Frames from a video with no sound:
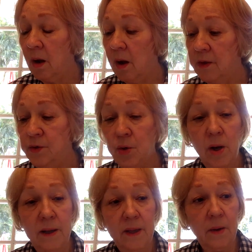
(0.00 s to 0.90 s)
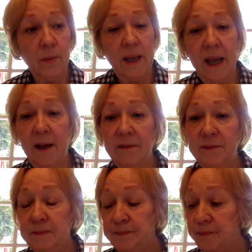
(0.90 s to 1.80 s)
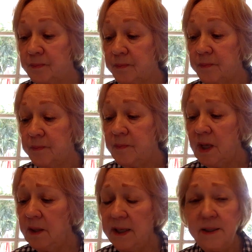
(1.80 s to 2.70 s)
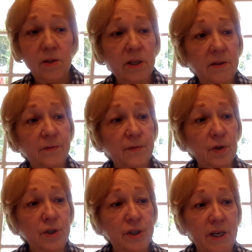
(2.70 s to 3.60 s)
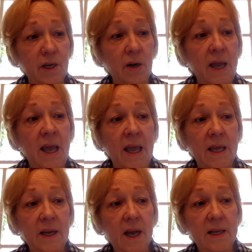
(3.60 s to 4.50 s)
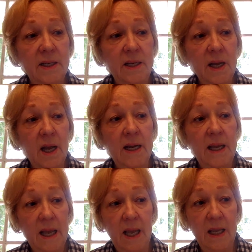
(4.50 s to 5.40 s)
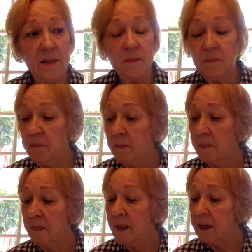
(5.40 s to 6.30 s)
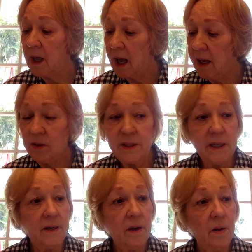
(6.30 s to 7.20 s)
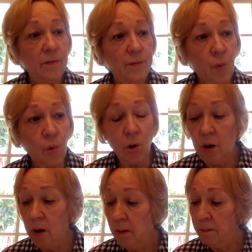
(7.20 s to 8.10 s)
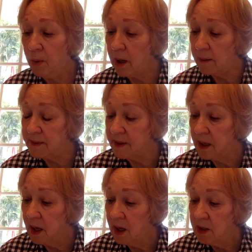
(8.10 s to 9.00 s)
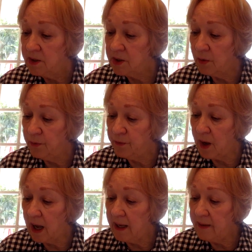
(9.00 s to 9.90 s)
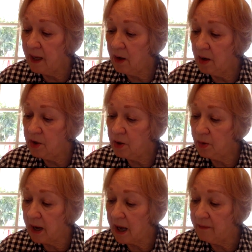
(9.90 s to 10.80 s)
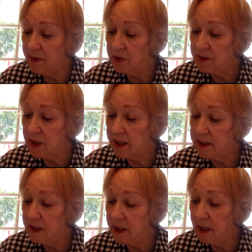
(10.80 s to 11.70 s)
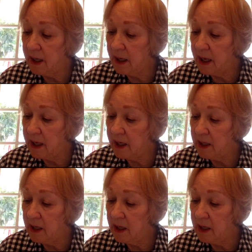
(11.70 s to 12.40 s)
on the drawing that we have. Let's look at the first year. In 1998, Kyle did 4 pull-ups. So find that on your graph. Here's 1998, and